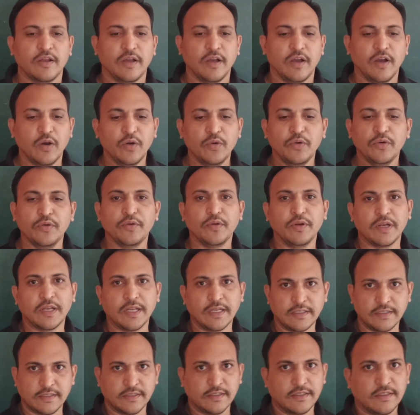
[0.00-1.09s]
How we will
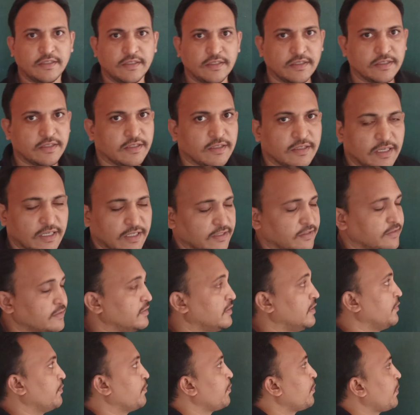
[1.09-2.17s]
get? Let us
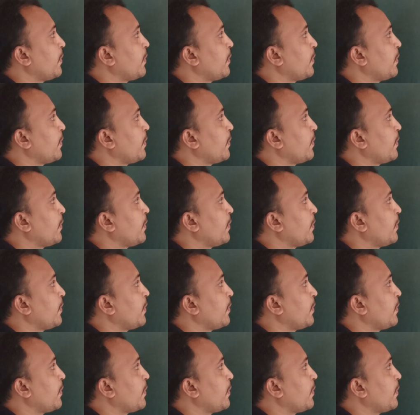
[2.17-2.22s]
see.